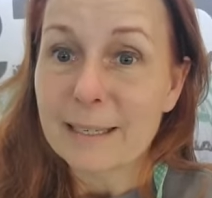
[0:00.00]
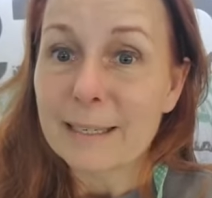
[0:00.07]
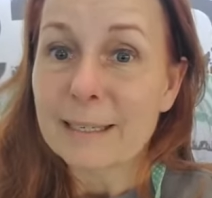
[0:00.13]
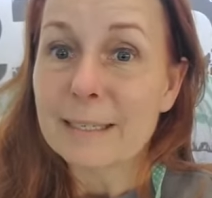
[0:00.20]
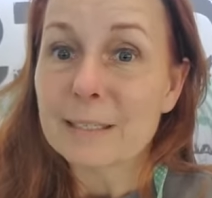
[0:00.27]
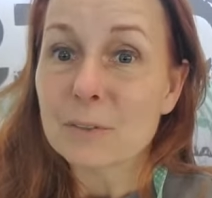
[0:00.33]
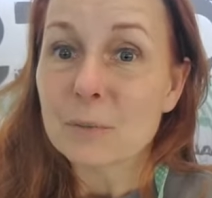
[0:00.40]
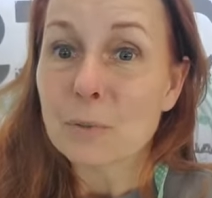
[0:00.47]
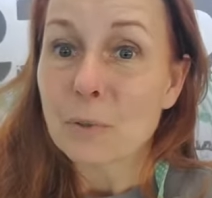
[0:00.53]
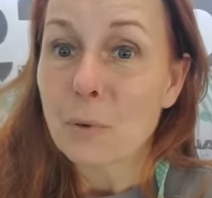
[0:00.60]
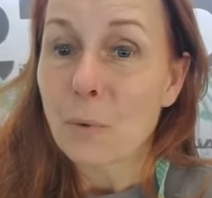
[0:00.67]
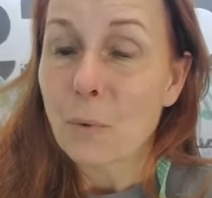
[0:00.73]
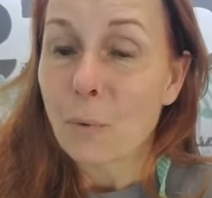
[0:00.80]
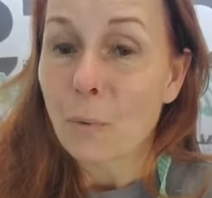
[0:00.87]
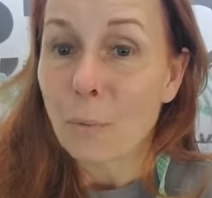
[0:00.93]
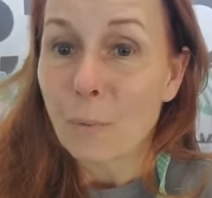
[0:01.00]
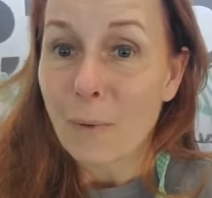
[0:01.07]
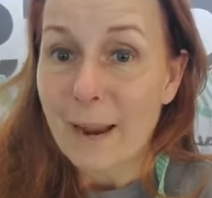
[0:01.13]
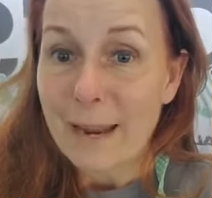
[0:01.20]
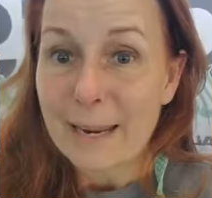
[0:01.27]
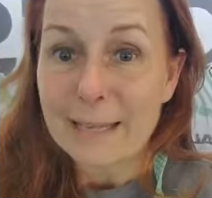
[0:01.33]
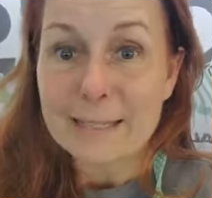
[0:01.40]
is
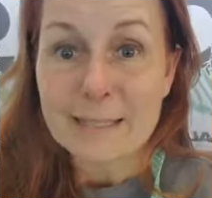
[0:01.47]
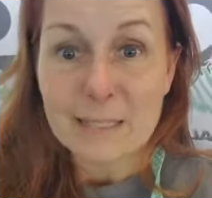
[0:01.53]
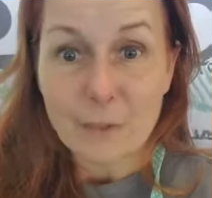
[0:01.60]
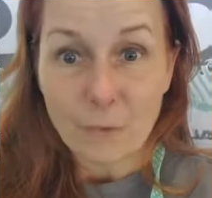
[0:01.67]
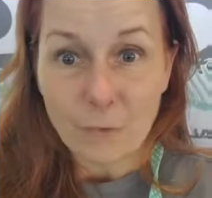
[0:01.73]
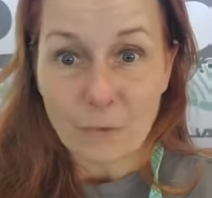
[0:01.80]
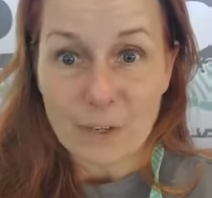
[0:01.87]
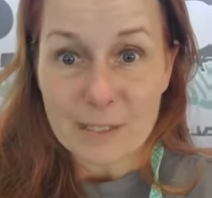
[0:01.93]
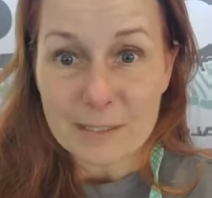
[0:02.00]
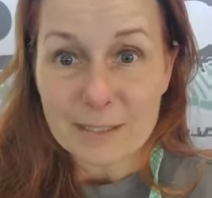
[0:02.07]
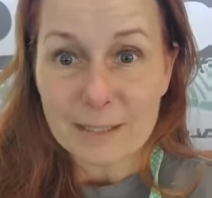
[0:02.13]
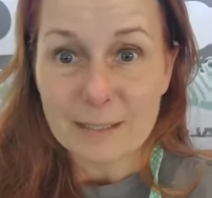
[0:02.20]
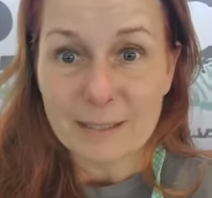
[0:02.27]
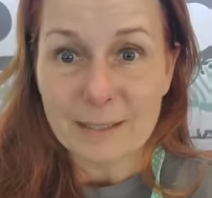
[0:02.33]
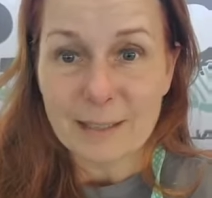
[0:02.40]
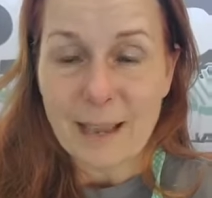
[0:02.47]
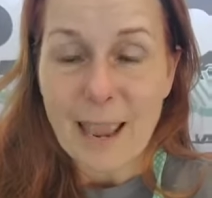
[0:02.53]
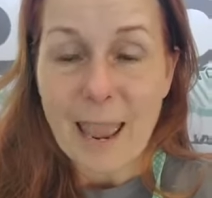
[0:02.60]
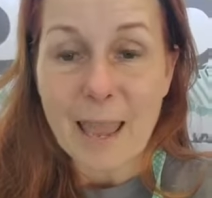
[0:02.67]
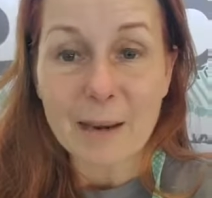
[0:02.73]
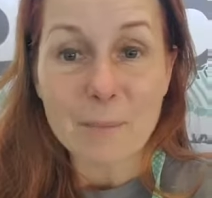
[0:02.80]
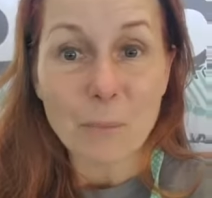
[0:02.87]
way different
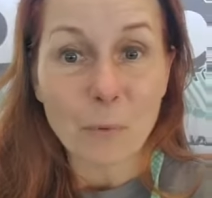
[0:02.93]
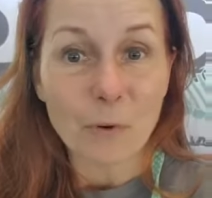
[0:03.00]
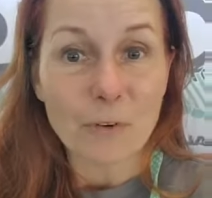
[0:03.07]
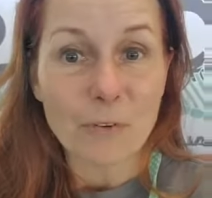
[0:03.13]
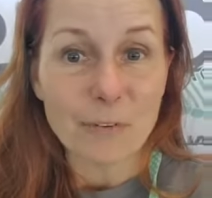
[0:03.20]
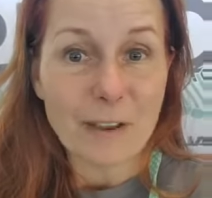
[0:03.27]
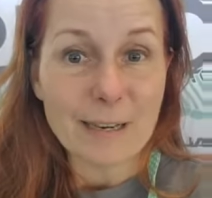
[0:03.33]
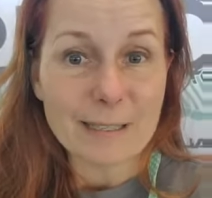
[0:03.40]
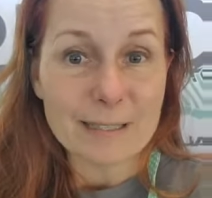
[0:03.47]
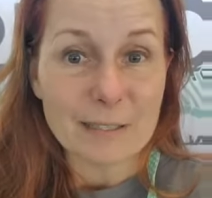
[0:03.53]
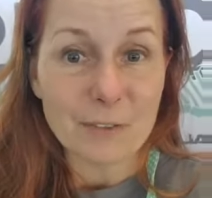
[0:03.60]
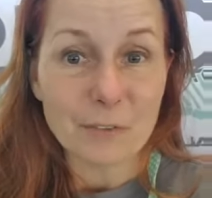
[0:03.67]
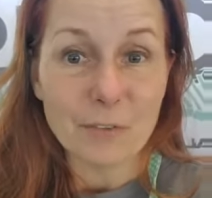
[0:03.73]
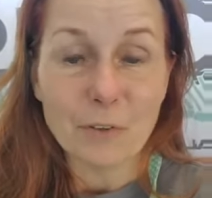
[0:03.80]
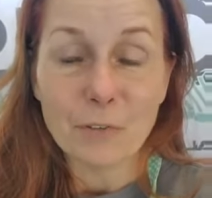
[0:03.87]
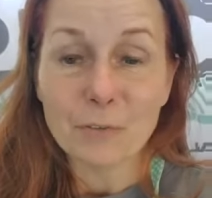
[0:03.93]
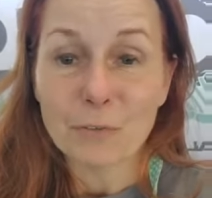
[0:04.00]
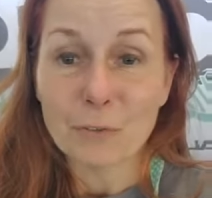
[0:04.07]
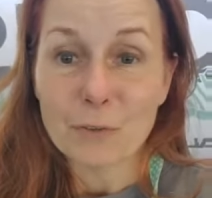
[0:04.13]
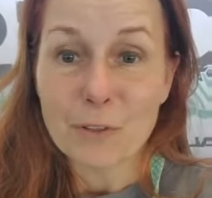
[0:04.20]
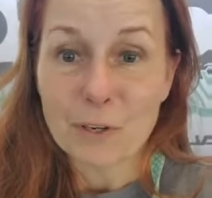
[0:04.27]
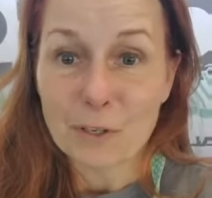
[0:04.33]
and more effective
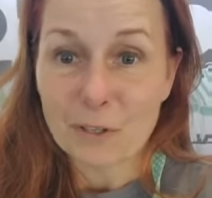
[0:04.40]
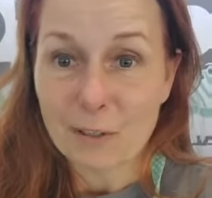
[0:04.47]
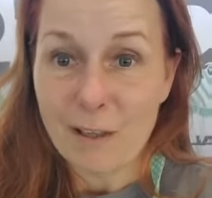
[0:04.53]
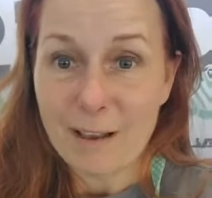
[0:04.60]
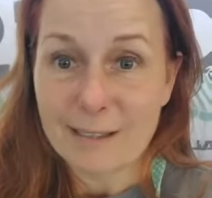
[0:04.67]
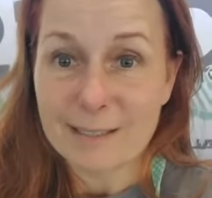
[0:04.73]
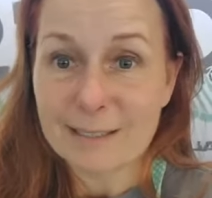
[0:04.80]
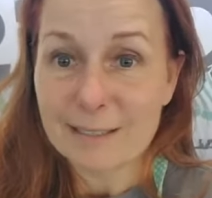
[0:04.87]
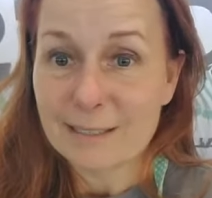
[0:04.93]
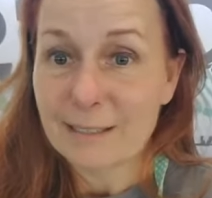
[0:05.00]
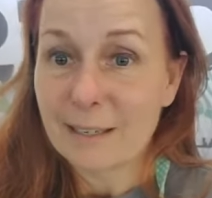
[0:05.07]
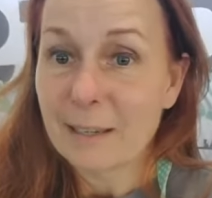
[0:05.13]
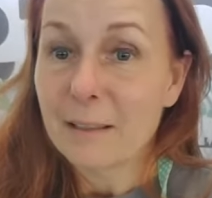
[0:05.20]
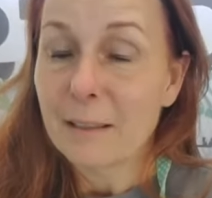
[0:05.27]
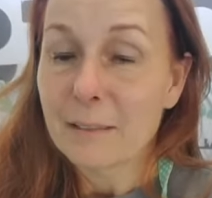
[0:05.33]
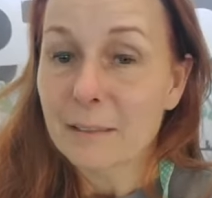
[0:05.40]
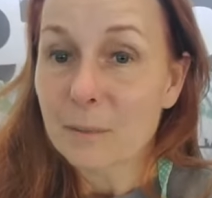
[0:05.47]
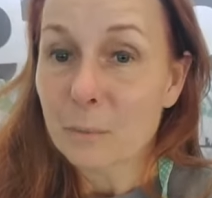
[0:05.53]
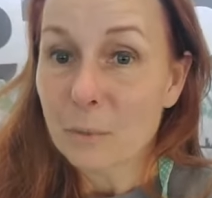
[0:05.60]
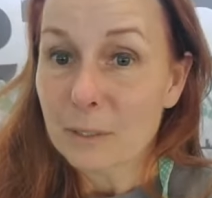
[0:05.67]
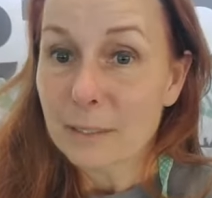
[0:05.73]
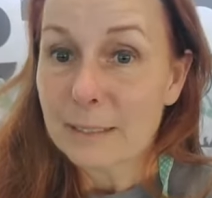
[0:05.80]
for their clients
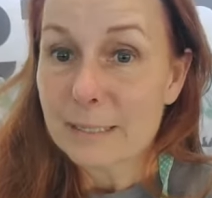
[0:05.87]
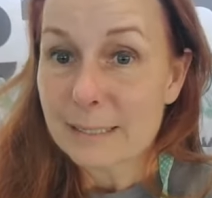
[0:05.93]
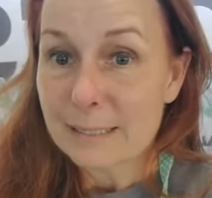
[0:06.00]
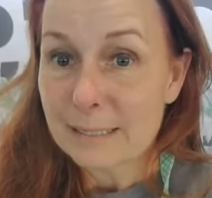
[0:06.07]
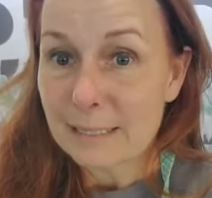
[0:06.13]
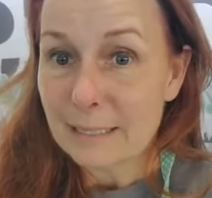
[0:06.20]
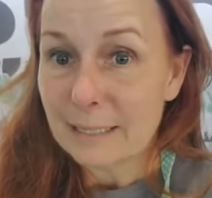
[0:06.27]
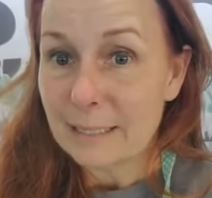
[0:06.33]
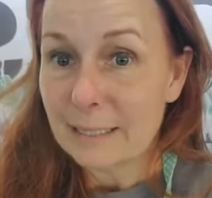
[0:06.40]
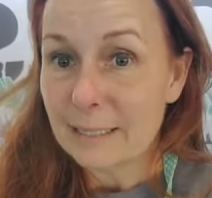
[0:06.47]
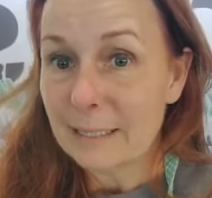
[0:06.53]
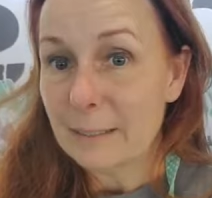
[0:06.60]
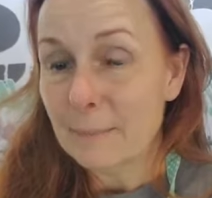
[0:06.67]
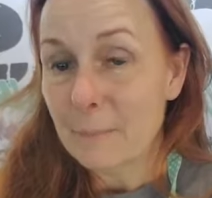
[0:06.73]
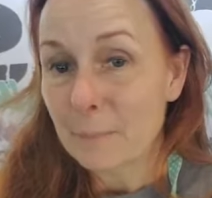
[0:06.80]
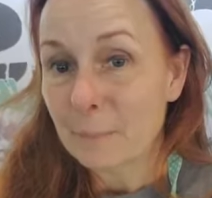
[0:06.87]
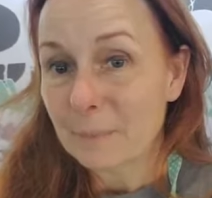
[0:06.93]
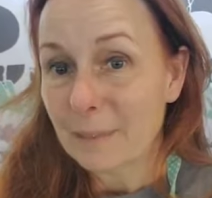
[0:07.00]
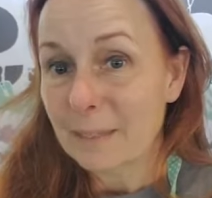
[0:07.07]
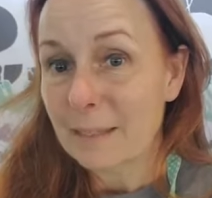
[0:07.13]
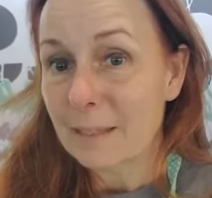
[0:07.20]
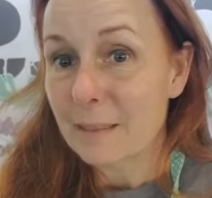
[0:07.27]
than what they see
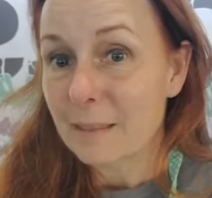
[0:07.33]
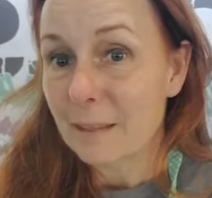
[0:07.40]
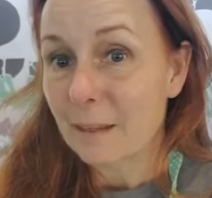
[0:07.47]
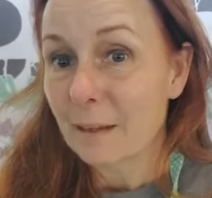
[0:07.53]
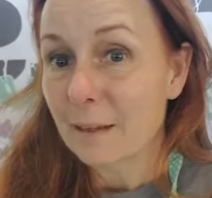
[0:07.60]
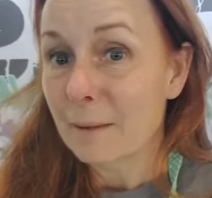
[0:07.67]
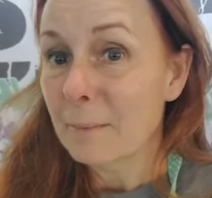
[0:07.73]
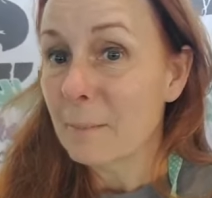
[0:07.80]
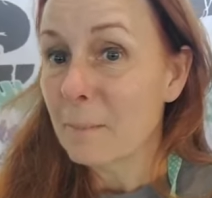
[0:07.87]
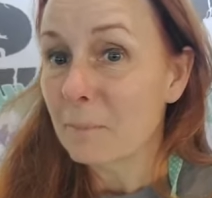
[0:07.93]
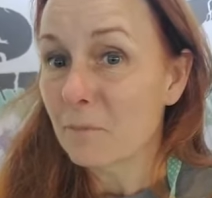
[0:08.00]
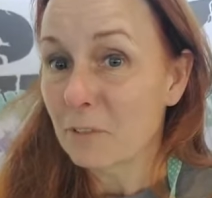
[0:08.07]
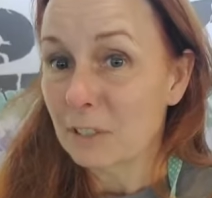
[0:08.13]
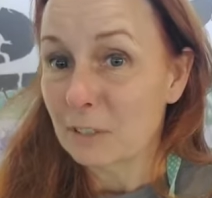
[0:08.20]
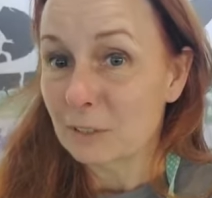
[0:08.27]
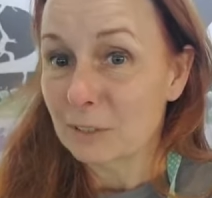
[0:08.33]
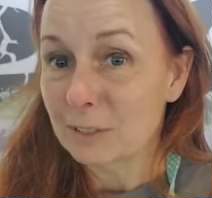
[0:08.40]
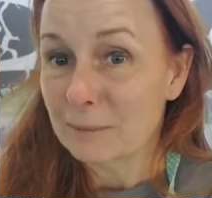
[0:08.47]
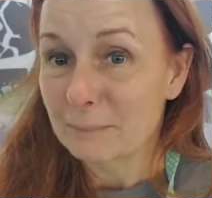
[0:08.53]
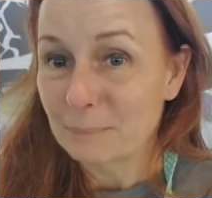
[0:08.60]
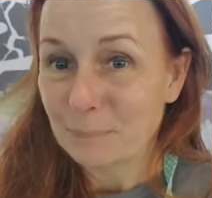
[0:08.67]
in the field.